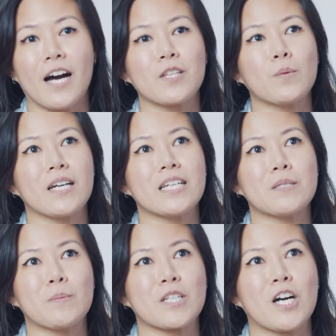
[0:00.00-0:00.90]

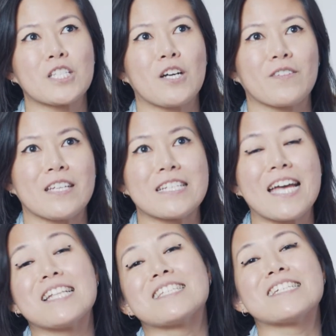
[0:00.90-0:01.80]
Otherwise, because of the
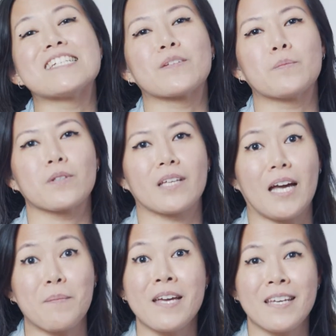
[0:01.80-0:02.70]
intensity of the
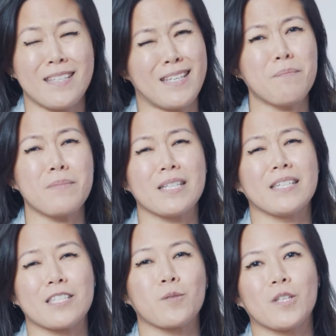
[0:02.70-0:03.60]
bootcamp, it can be a
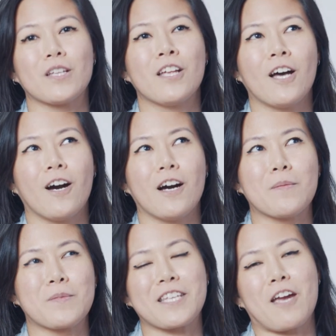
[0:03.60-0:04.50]
little bit
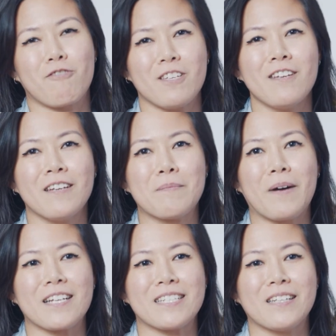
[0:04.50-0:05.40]
scary,
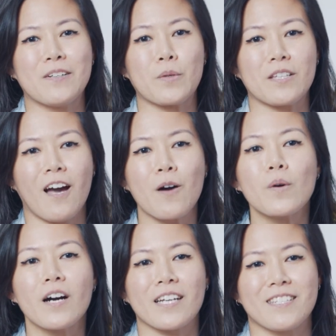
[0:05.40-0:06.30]
but with hard
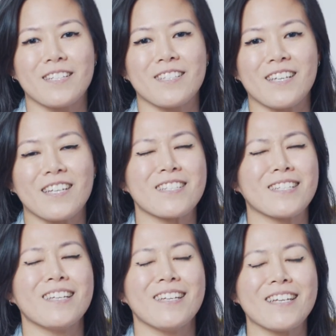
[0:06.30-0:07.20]
work and
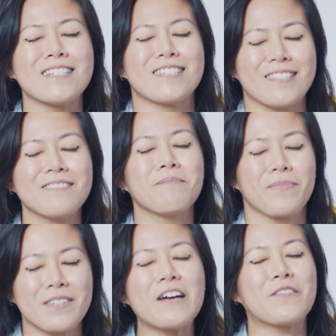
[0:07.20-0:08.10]
dedication, it's
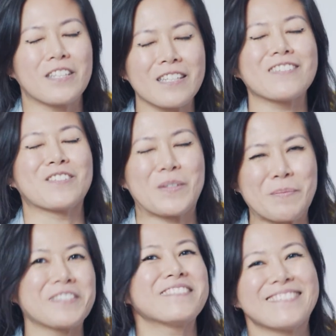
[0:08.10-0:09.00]
definitely
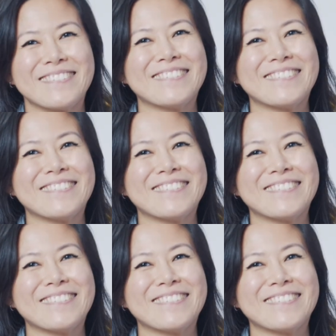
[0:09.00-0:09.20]
doable.